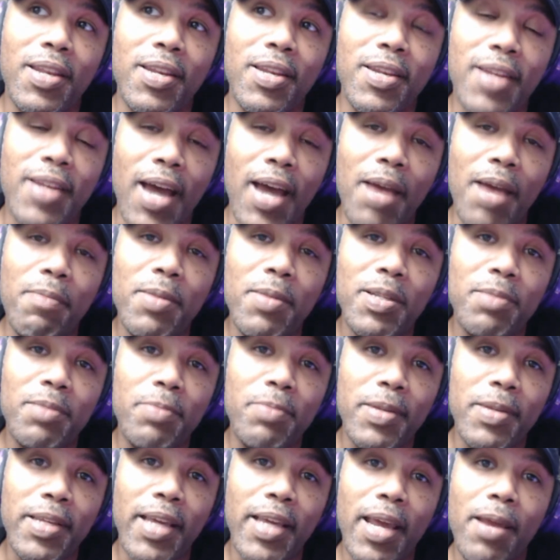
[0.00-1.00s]
Diamonds
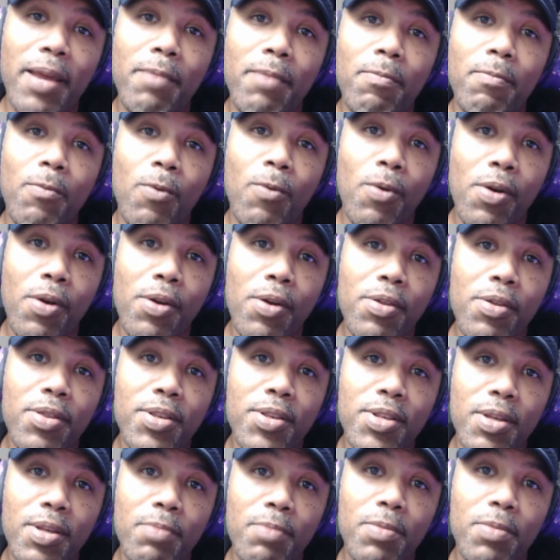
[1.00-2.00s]
became worth
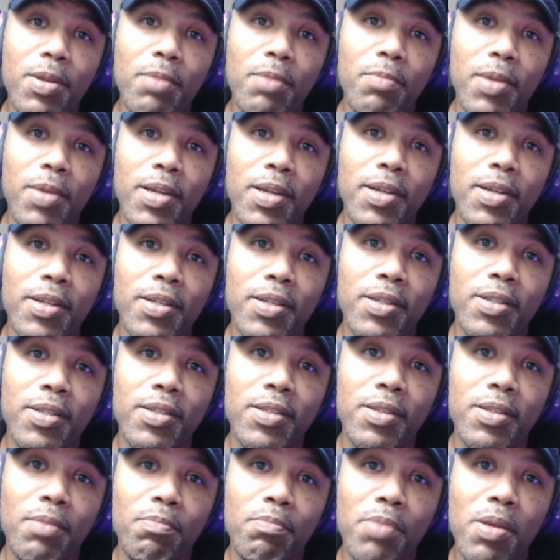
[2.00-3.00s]
something because
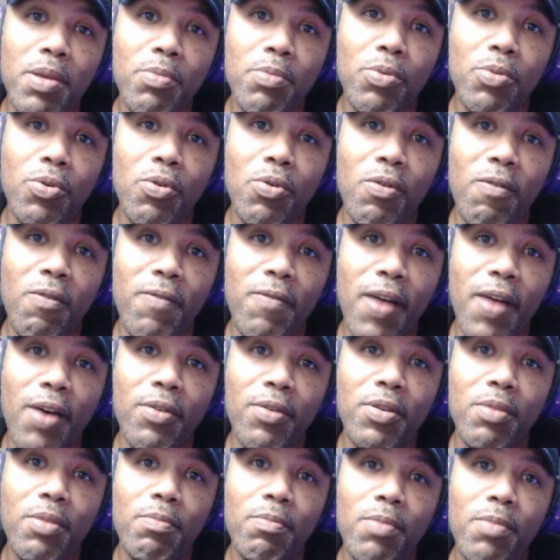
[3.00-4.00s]
some people who
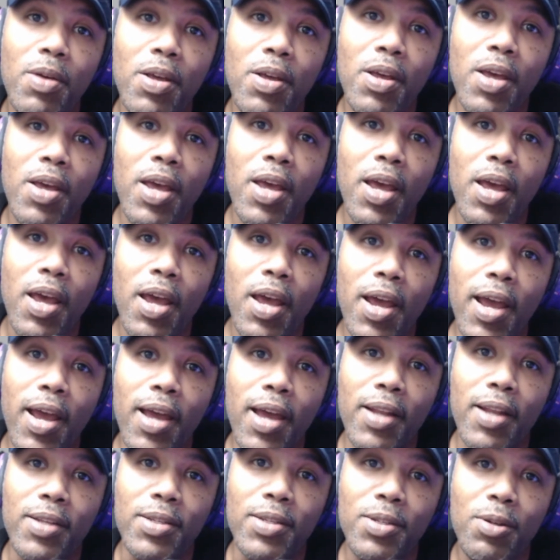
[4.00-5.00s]
found them
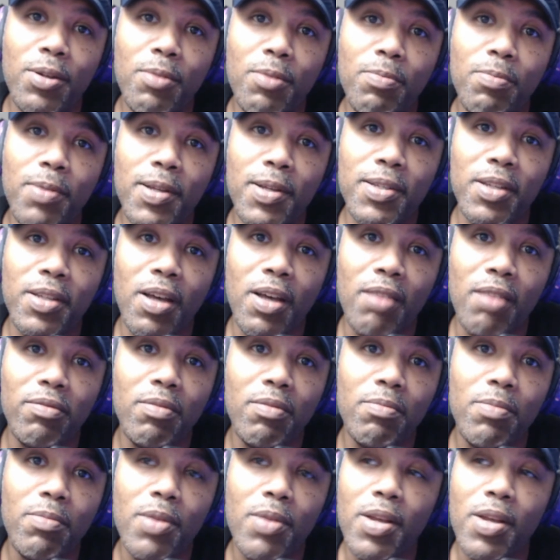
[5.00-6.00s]
had a surplus of
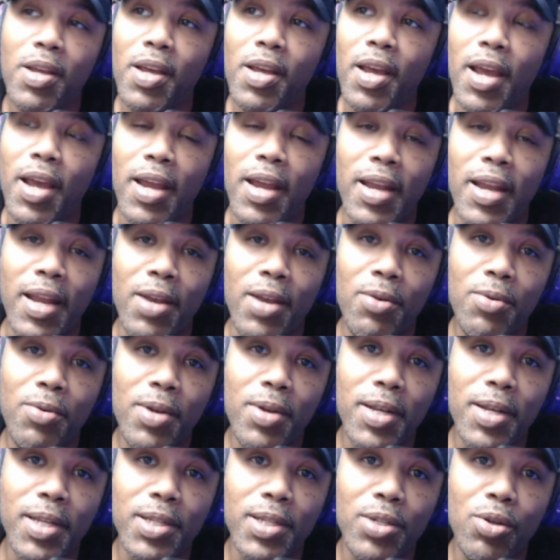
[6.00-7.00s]
them, and they knew
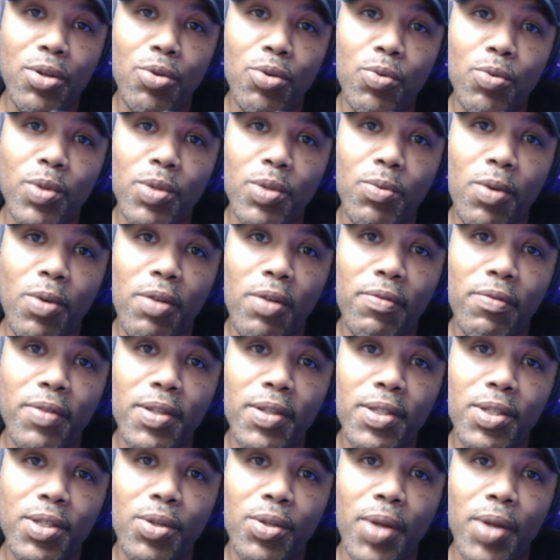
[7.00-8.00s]
that the stone was
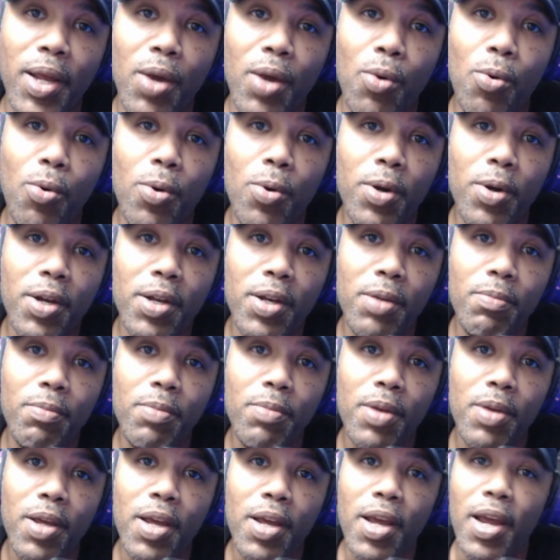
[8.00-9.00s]
worthless, so they hoarded them
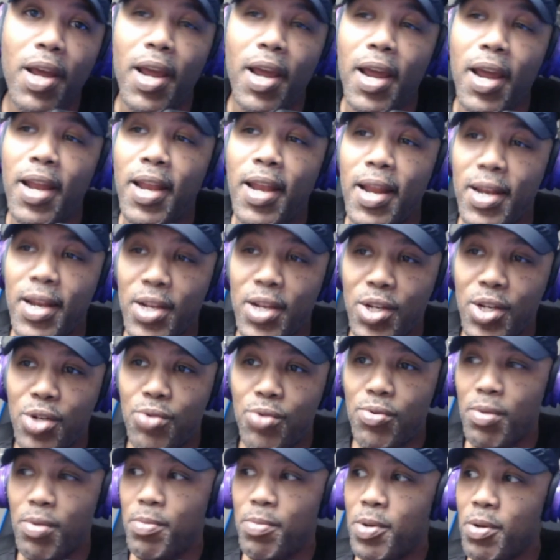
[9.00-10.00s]
and they
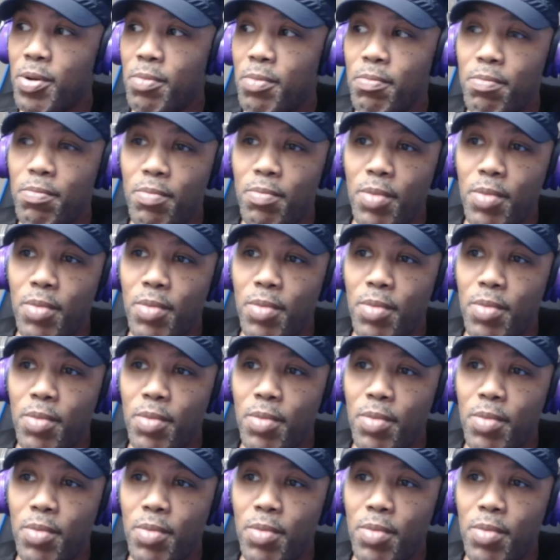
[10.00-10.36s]
distribute them